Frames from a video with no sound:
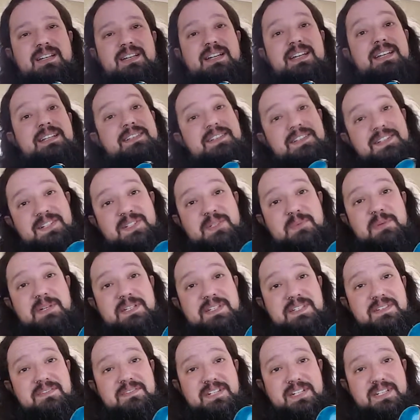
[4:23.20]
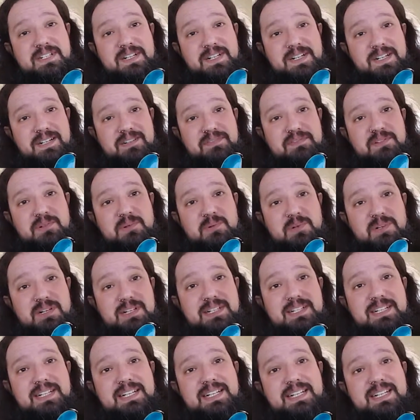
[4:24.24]
it's an expensive guitar for
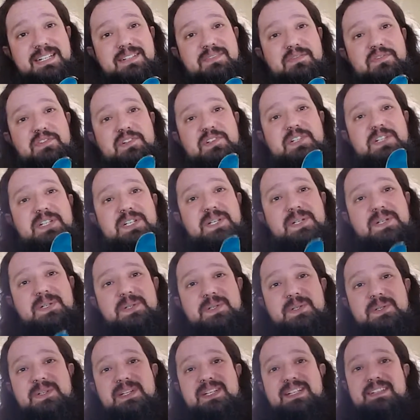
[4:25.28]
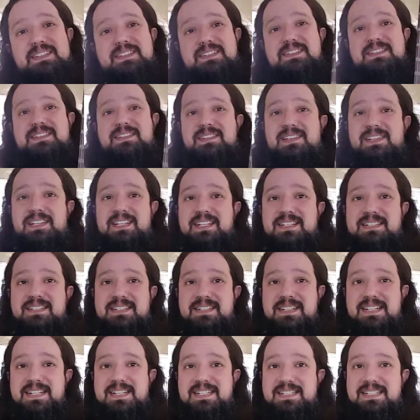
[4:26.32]
one, and for two, it's, like I
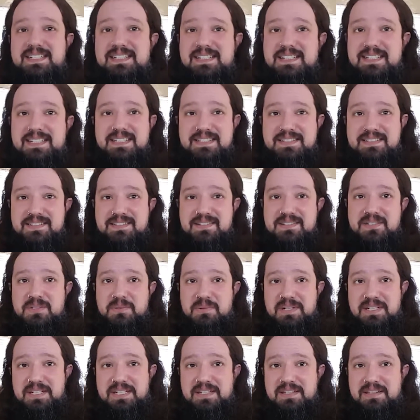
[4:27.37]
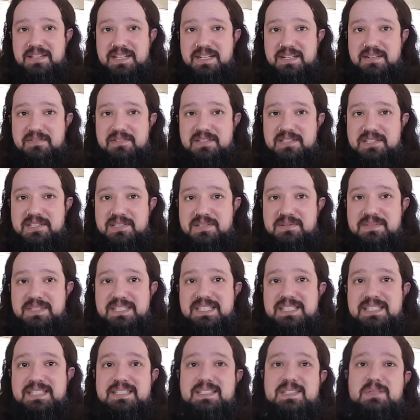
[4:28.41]
said, it's the 20th
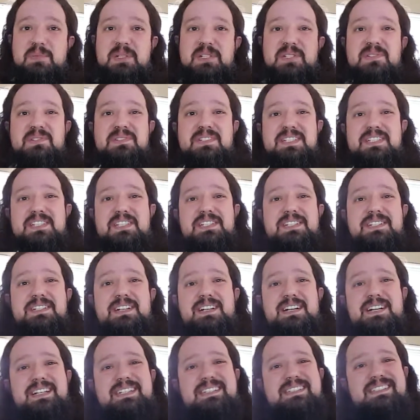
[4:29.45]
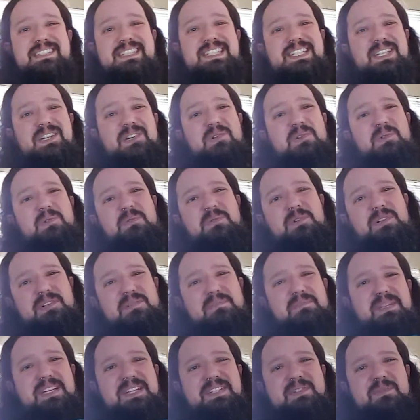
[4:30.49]
anniversary special edition. I don't want to
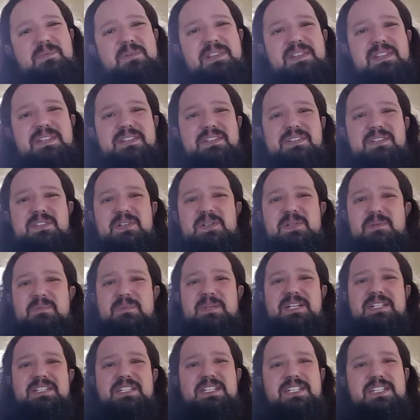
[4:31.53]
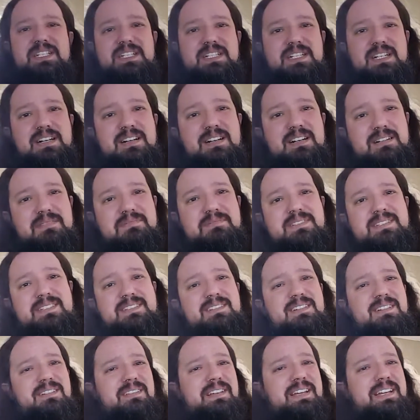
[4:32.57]
mess with this too much. It's
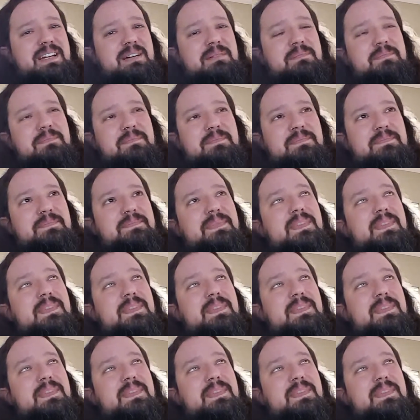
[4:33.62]
not like I'm